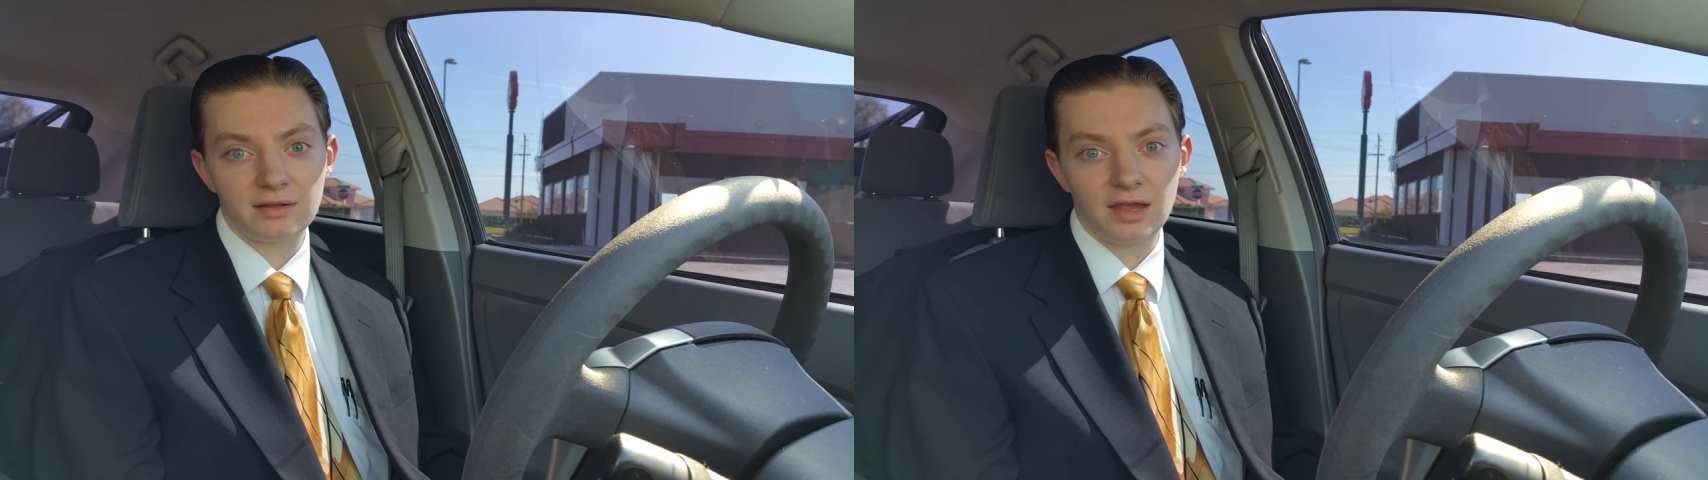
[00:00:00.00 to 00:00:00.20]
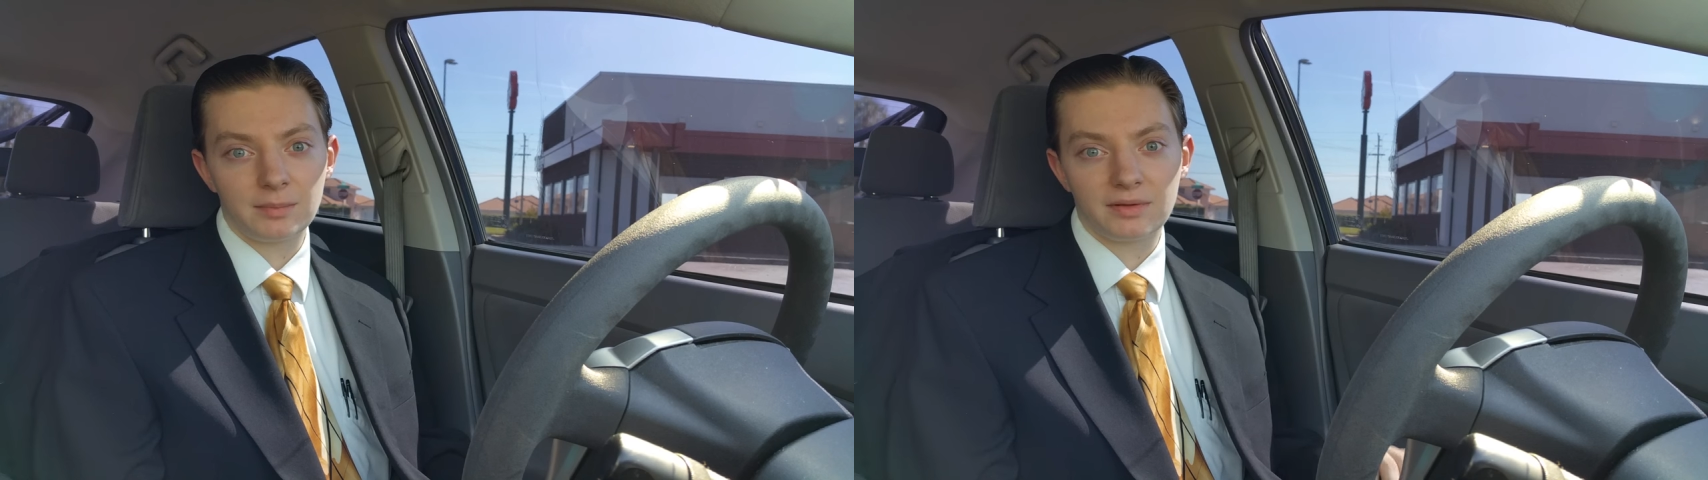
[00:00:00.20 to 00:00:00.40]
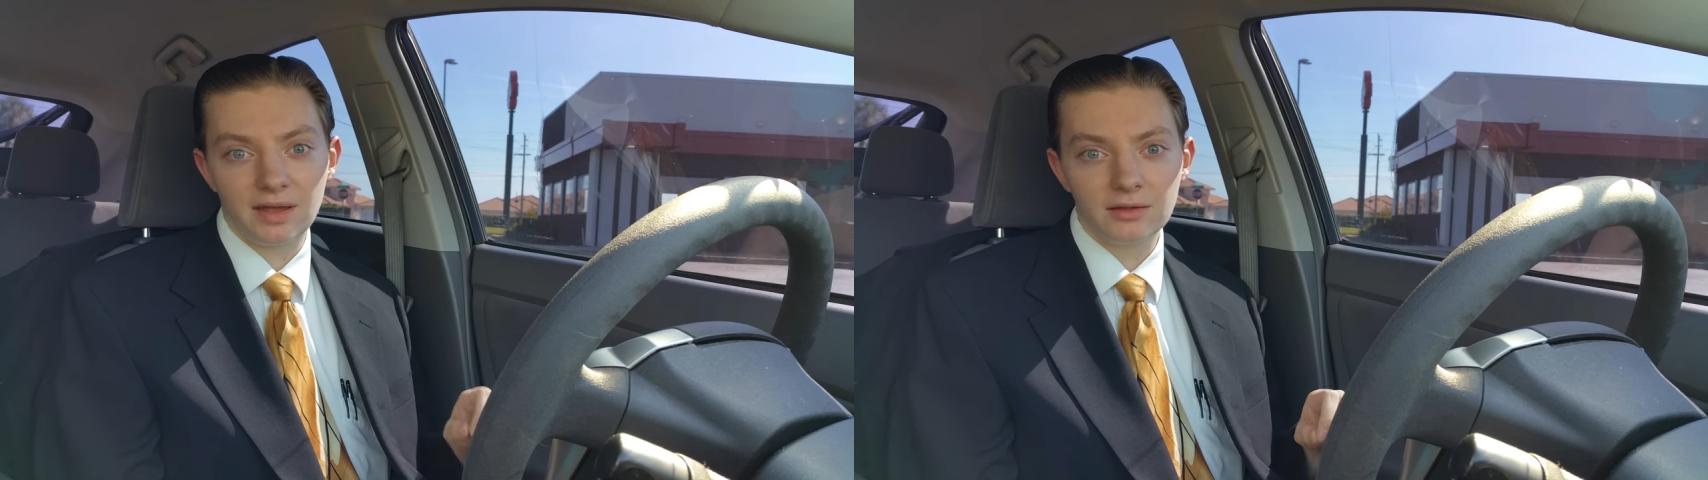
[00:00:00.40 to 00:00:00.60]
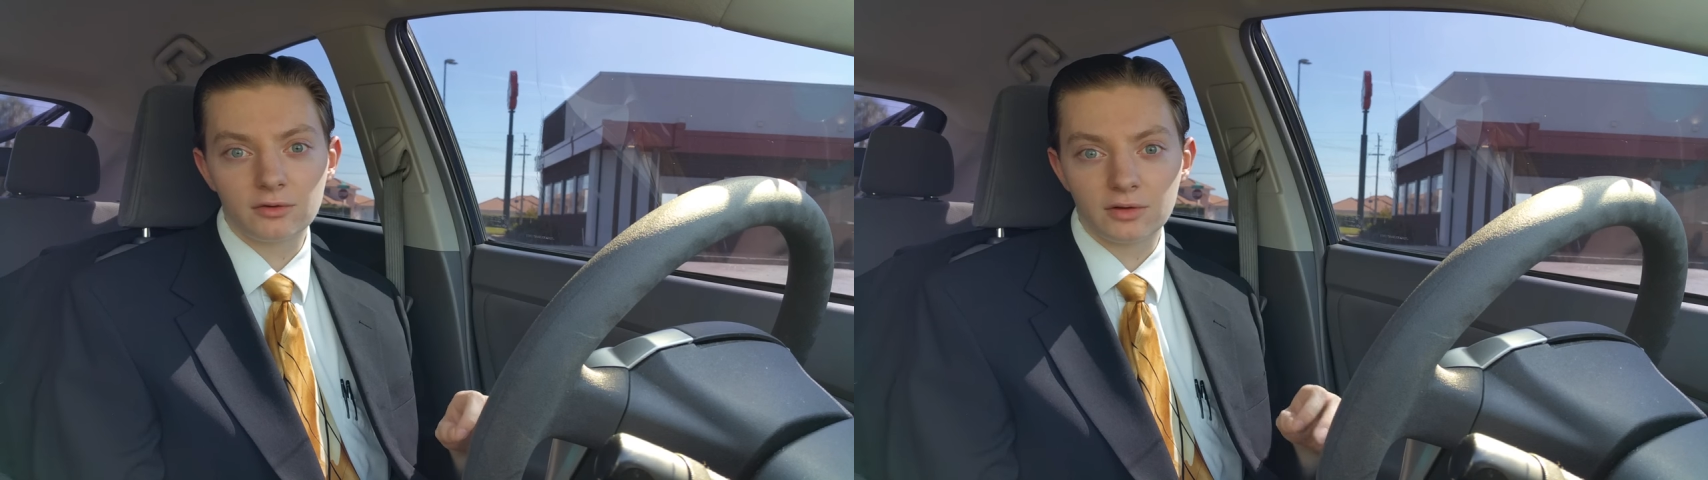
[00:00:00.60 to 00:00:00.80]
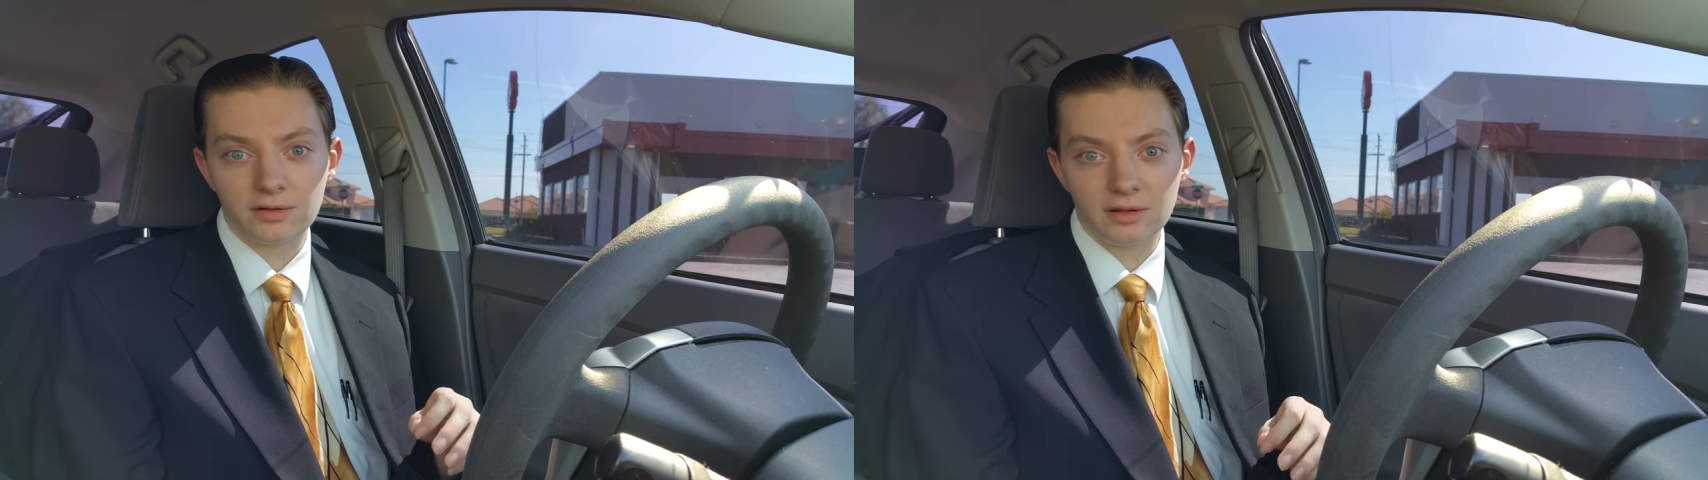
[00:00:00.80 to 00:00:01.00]
that type of
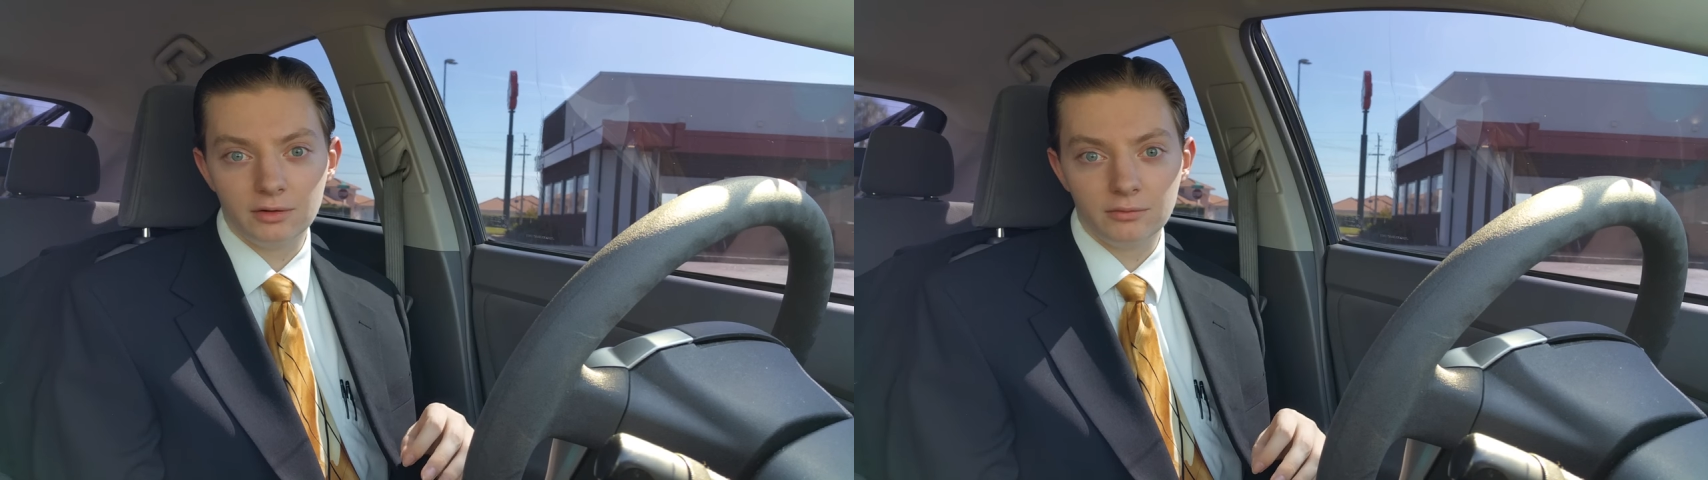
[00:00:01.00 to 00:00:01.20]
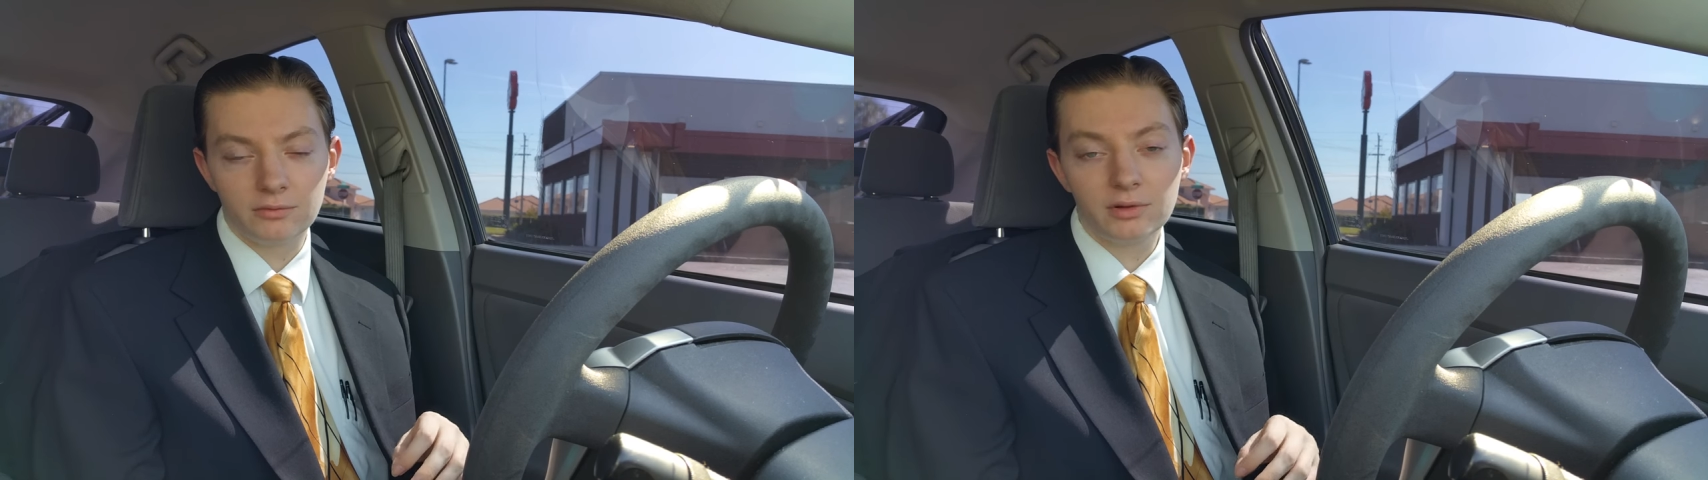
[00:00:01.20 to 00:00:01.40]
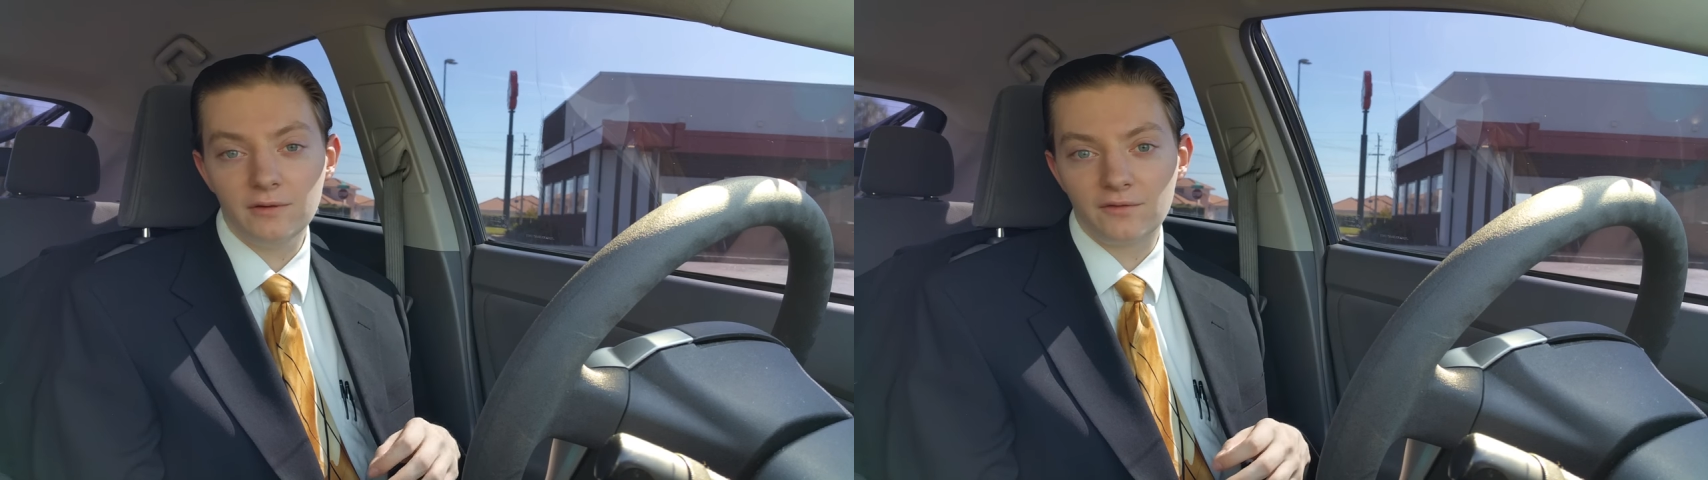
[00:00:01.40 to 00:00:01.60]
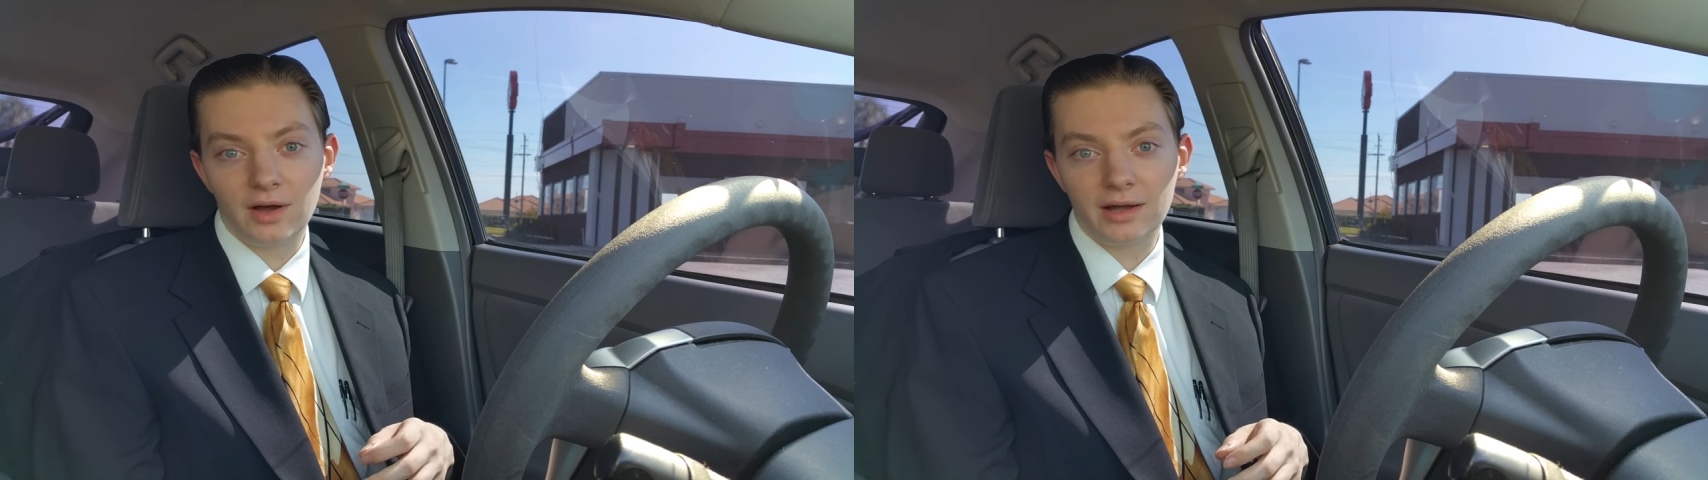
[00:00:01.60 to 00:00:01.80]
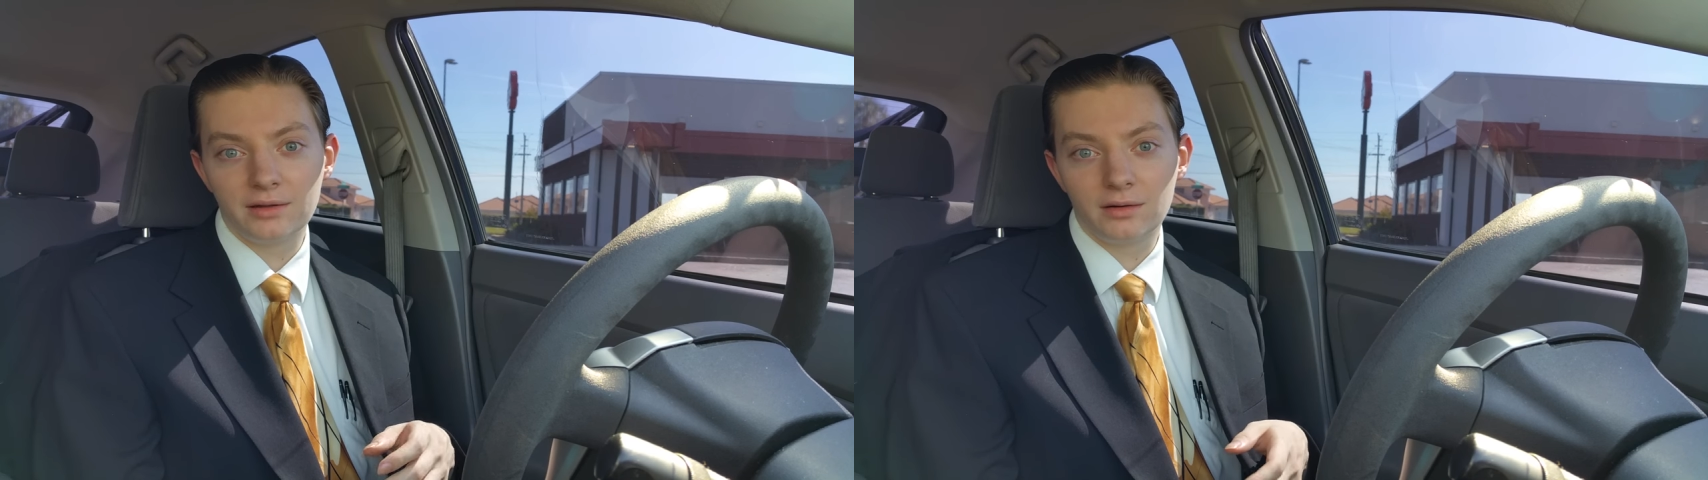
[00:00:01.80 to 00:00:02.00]
tenderness that you would really
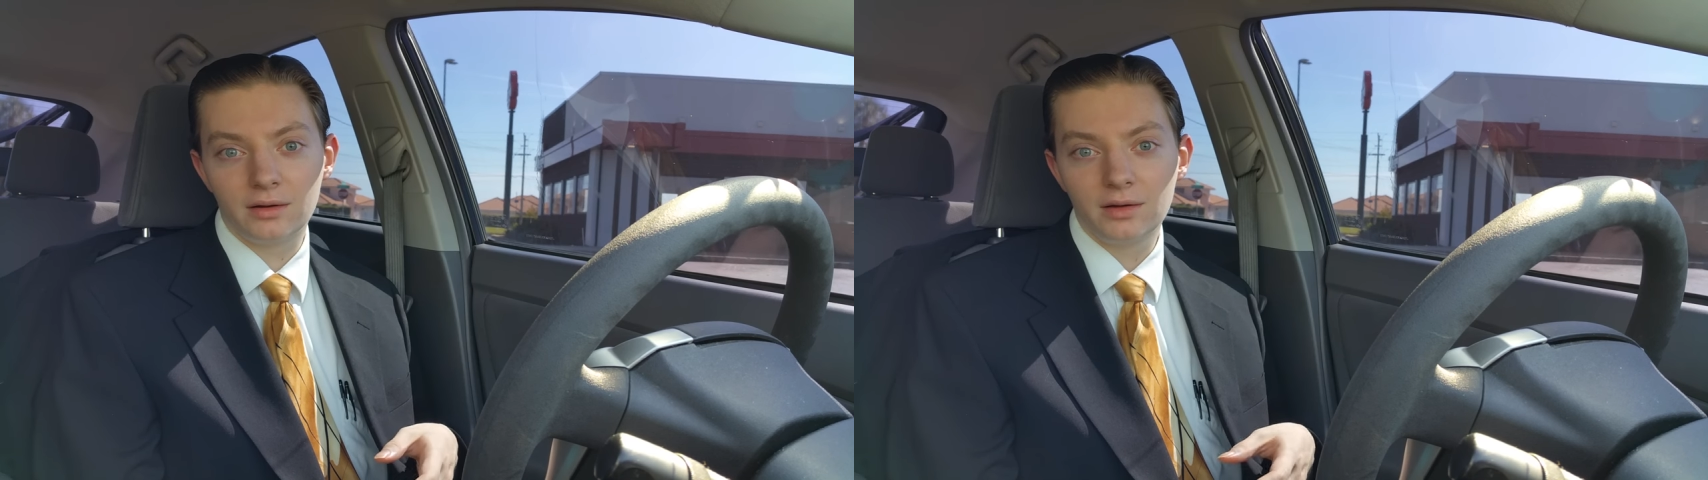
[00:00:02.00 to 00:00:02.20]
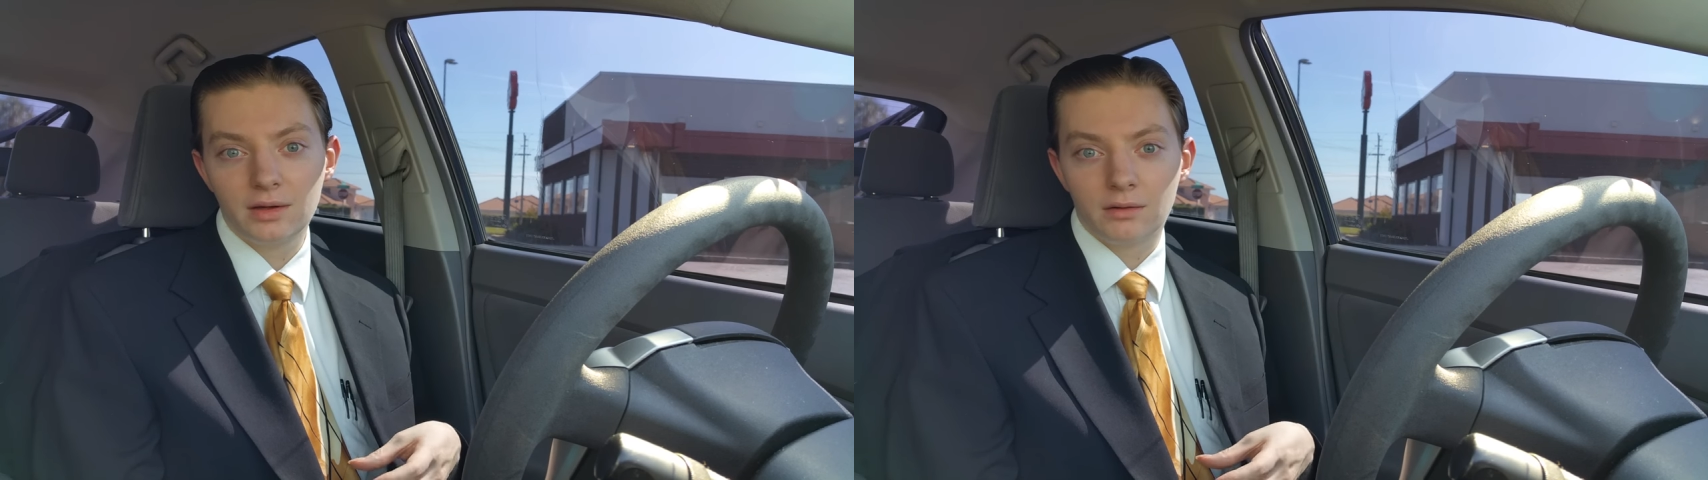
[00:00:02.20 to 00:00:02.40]
find in a